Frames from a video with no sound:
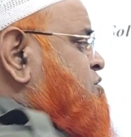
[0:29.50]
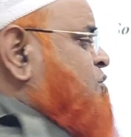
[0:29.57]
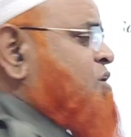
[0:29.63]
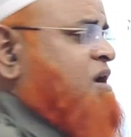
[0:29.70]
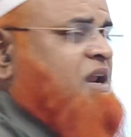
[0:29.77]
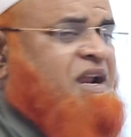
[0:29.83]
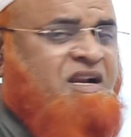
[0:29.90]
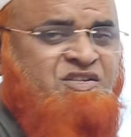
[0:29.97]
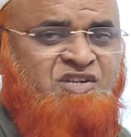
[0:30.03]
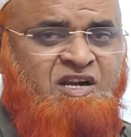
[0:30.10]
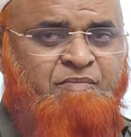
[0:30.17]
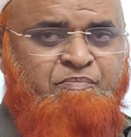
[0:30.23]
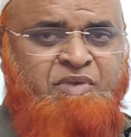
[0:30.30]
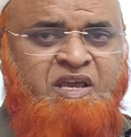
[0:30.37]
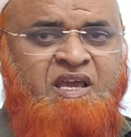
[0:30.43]
to total energy
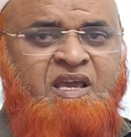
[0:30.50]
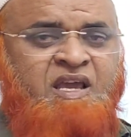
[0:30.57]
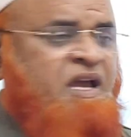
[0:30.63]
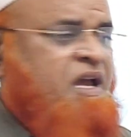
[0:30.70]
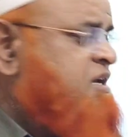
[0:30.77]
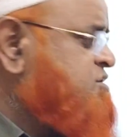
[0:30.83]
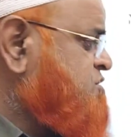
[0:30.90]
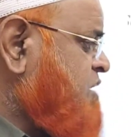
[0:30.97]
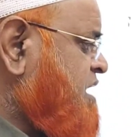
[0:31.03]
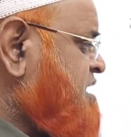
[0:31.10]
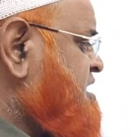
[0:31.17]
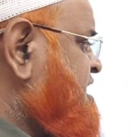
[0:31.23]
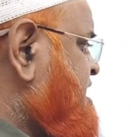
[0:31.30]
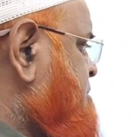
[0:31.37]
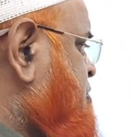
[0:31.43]
at B. So
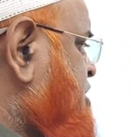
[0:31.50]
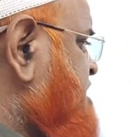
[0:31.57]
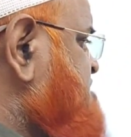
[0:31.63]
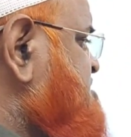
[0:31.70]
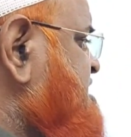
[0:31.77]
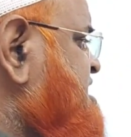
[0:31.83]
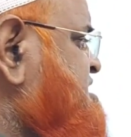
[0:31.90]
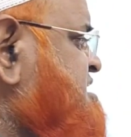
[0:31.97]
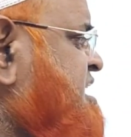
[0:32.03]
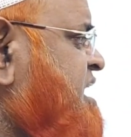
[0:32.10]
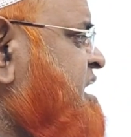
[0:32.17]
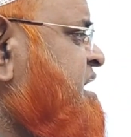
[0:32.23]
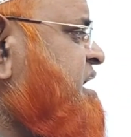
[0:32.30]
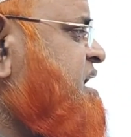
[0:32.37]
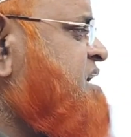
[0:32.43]
at A, potential energy,
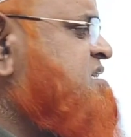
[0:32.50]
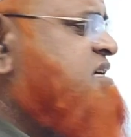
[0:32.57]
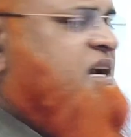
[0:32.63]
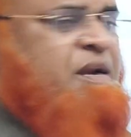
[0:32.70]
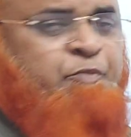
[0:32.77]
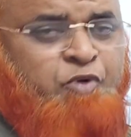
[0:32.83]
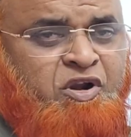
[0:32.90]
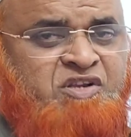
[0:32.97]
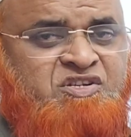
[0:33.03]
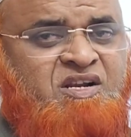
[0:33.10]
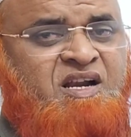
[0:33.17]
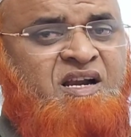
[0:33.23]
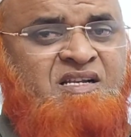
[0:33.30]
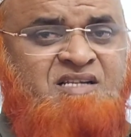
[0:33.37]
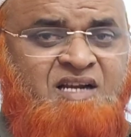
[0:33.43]
kinetic energy,
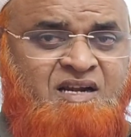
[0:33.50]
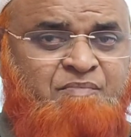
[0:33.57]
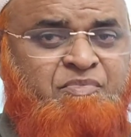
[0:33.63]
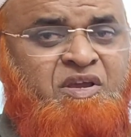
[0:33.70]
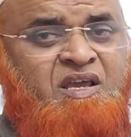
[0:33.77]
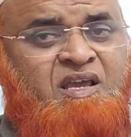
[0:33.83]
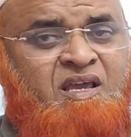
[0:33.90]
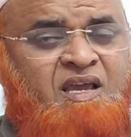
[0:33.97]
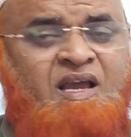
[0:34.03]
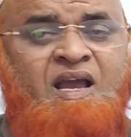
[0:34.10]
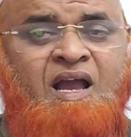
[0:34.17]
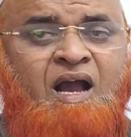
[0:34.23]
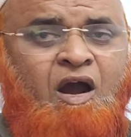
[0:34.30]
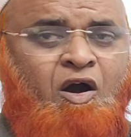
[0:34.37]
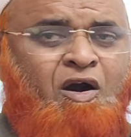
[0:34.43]
potential energy at B,
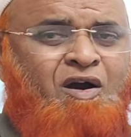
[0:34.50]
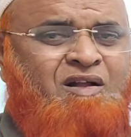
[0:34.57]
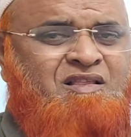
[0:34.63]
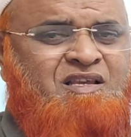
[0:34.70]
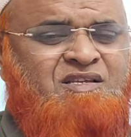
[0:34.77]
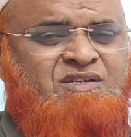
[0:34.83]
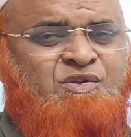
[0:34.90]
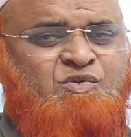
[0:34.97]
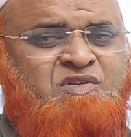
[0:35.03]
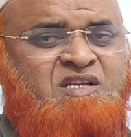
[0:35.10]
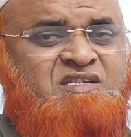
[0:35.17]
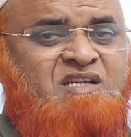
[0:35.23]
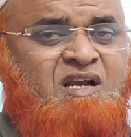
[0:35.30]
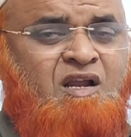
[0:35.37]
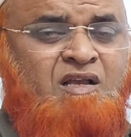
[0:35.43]
all these
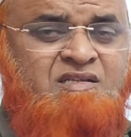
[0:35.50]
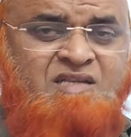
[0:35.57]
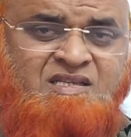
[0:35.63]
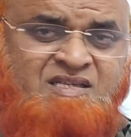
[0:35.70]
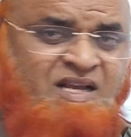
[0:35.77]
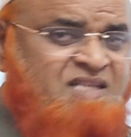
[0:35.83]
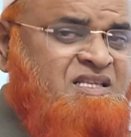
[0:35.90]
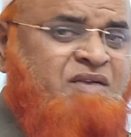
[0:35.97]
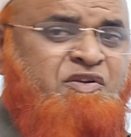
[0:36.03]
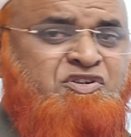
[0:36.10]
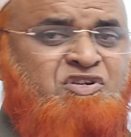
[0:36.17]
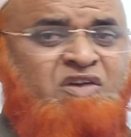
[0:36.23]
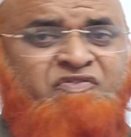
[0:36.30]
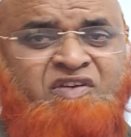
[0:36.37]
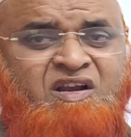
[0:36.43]
nuisance and nonsense
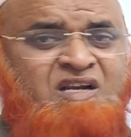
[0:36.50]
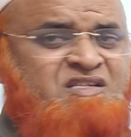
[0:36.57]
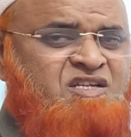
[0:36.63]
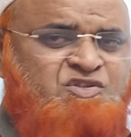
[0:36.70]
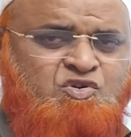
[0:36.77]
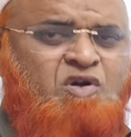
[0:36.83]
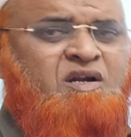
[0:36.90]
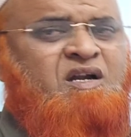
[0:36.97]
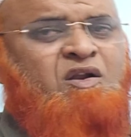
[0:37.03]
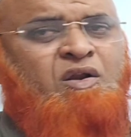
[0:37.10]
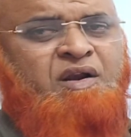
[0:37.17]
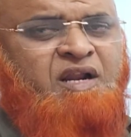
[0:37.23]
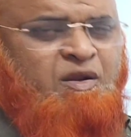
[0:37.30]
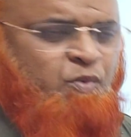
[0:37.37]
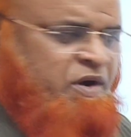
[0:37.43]
conservation of energy is not at
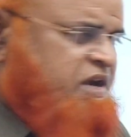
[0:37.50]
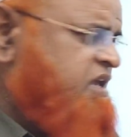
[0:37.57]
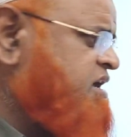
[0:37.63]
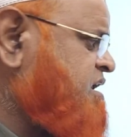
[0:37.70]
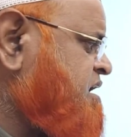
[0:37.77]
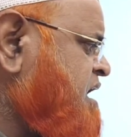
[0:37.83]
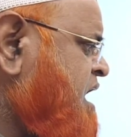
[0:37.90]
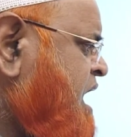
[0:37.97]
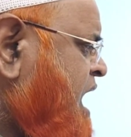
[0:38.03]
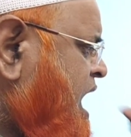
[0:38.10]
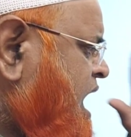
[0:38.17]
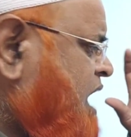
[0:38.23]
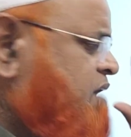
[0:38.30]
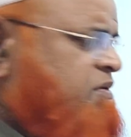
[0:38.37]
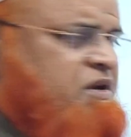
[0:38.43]
all required here.
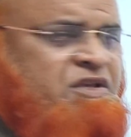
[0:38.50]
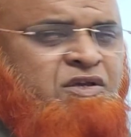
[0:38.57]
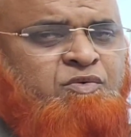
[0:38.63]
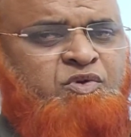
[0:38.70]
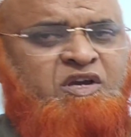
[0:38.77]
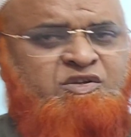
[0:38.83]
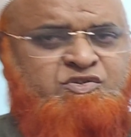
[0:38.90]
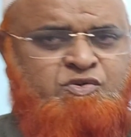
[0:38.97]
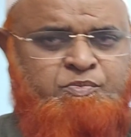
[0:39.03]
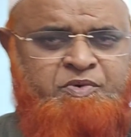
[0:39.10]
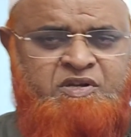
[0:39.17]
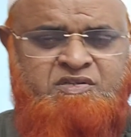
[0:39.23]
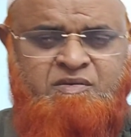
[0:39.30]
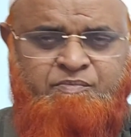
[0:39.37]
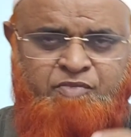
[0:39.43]
I will give you a
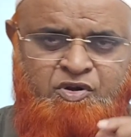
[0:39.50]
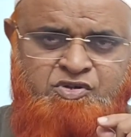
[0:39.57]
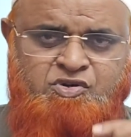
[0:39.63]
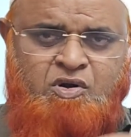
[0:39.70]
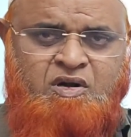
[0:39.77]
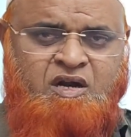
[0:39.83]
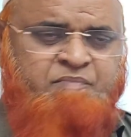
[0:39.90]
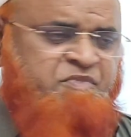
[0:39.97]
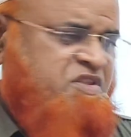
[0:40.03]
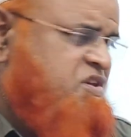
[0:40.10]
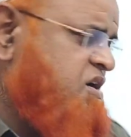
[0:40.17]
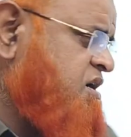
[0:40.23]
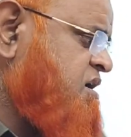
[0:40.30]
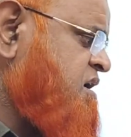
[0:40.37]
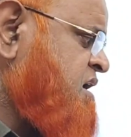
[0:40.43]
super simple shortcut
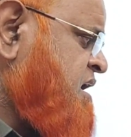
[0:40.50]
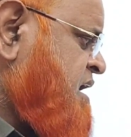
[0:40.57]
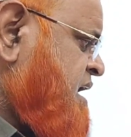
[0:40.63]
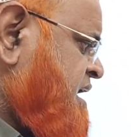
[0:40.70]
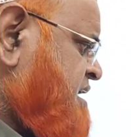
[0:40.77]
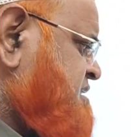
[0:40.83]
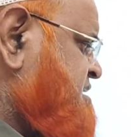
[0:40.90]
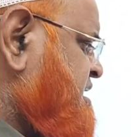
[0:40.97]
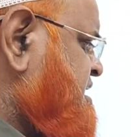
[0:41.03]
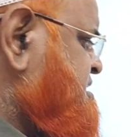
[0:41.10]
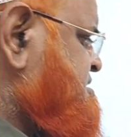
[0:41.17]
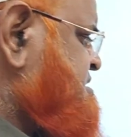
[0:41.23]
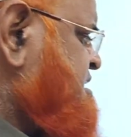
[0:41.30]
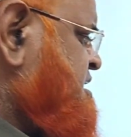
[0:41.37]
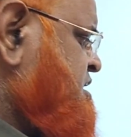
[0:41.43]
method, and that
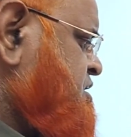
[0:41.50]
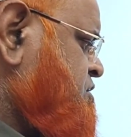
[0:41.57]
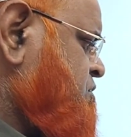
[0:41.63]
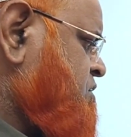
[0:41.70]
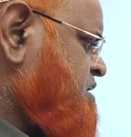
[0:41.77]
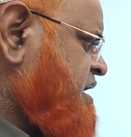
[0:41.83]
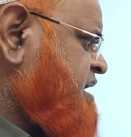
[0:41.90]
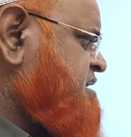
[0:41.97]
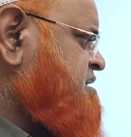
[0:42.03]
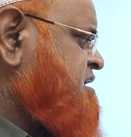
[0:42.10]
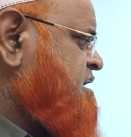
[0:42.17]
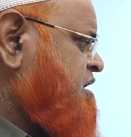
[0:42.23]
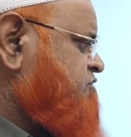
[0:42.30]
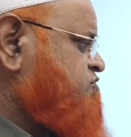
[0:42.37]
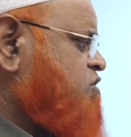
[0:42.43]
is, you will
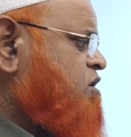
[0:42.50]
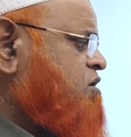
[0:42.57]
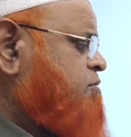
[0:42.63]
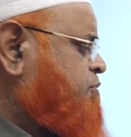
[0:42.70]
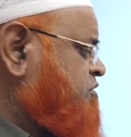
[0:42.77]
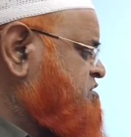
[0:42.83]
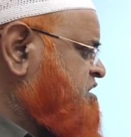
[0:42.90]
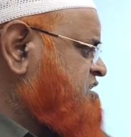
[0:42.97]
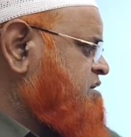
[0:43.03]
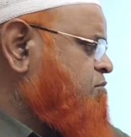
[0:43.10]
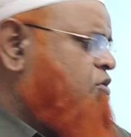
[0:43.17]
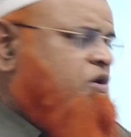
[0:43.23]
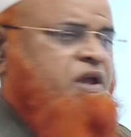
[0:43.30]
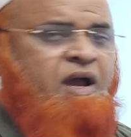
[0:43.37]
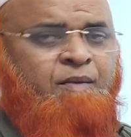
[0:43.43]
write, if you want to project the
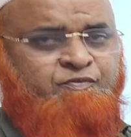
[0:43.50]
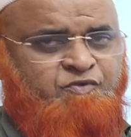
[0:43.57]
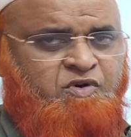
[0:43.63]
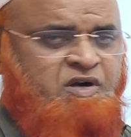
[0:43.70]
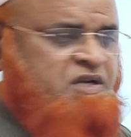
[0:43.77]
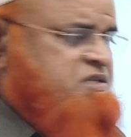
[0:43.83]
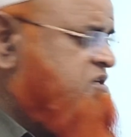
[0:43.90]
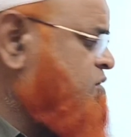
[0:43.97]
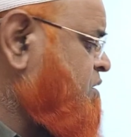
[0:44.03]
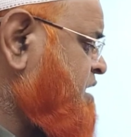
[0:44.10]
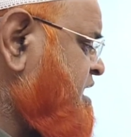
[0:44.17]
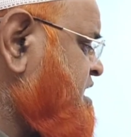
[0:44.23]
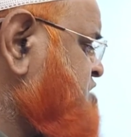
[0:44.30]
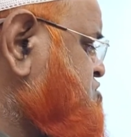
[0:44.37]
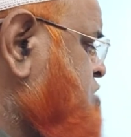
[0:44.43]
body upwards, you will
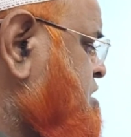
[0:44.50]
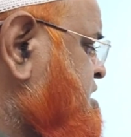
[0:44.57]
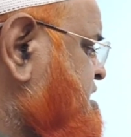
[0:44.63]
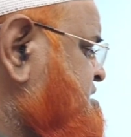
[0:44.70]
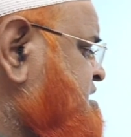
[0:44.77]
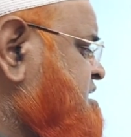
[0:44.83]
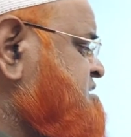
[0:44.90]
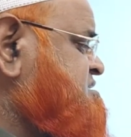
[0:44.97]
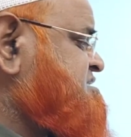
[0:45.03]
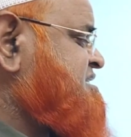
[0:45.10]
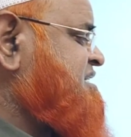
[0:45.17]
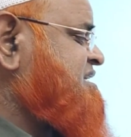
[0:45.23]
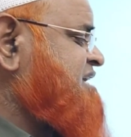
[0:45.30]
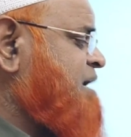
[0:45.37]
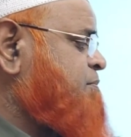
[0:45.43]
write a shortcut, that is
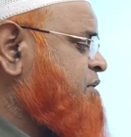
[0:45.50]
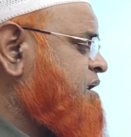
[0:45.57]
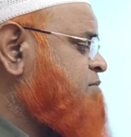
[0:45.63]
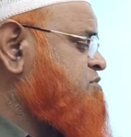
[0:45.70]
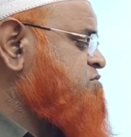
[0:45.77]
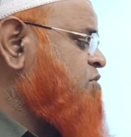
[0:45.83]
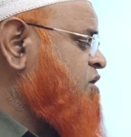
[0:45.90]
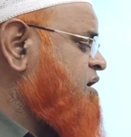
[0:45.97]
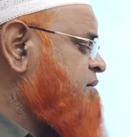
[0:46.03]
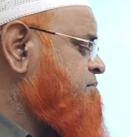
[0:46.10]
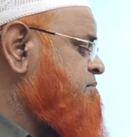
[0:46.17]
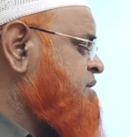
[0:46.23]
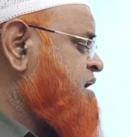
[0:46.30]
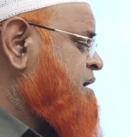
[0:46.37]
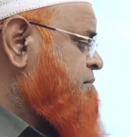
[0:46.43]
G capital M small
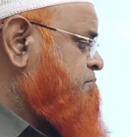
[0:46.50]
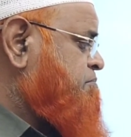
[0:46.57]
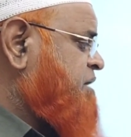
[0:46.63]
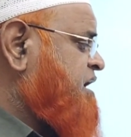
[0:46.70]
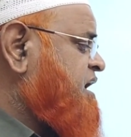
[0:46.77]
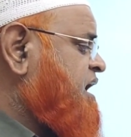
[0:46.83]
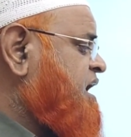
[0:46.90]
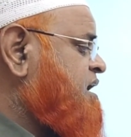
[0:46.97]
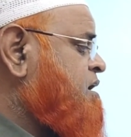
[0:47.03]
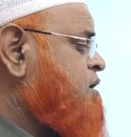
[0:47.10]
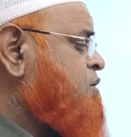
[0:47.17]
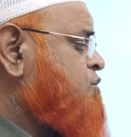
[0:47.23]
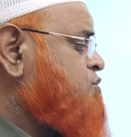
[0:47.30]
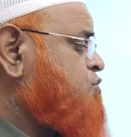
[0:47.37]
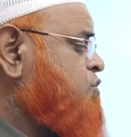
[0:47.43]
m by R
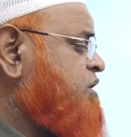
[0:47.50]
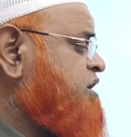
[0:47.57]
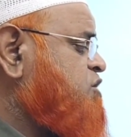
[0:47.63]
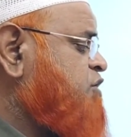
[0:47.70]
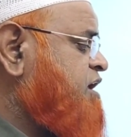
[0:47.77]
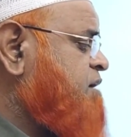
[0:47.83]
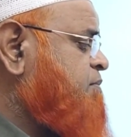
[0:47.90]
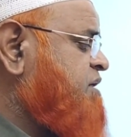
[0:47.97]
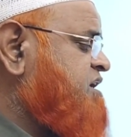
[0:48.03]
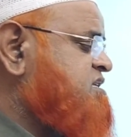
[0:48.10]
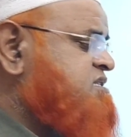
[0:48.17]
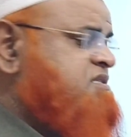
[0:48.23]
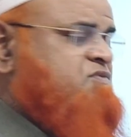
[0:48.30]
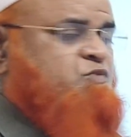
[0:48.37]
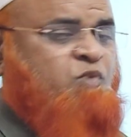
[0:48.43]
2 into n
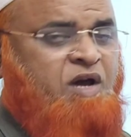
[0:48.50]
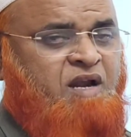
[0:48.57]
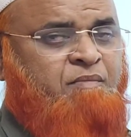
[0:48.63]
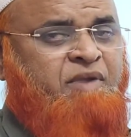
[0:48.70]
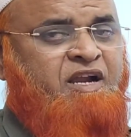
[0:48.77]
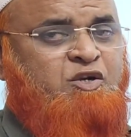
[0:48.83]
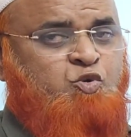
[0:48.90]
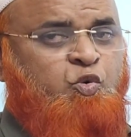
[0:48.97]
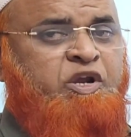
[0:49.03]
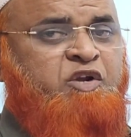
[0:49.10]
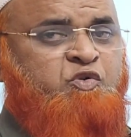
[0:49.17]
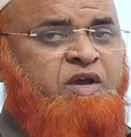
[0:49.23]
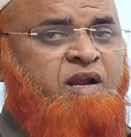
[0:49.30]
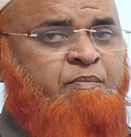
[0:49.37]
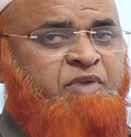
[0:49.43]
plus 1 by 2
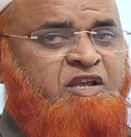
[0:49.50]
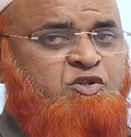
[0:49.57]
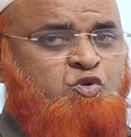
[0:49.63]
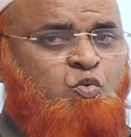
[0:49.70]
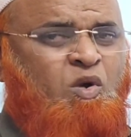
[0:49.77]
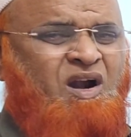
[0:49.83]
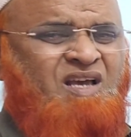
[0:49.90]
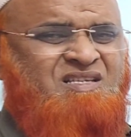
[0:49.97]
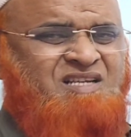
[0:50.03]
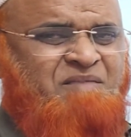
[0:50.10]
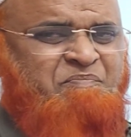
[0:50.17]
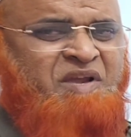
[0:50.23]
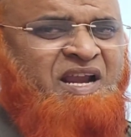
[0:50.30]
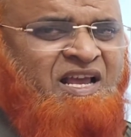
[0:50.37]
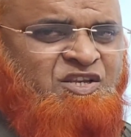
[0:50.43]
into n plus 2. What does
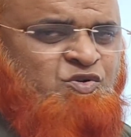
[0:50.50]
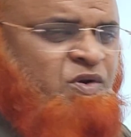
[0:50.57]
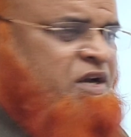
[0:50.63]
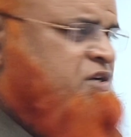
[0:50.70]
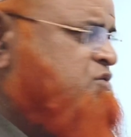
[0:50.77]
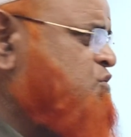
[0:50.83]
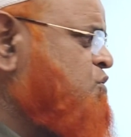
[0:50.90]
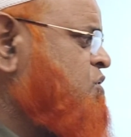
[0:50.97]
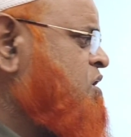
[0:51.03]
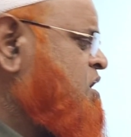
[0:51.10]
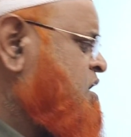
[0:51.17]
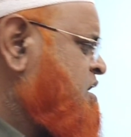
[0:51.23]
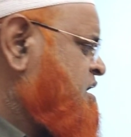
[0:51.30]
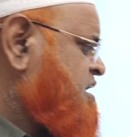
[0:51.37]
it mean actually? 2.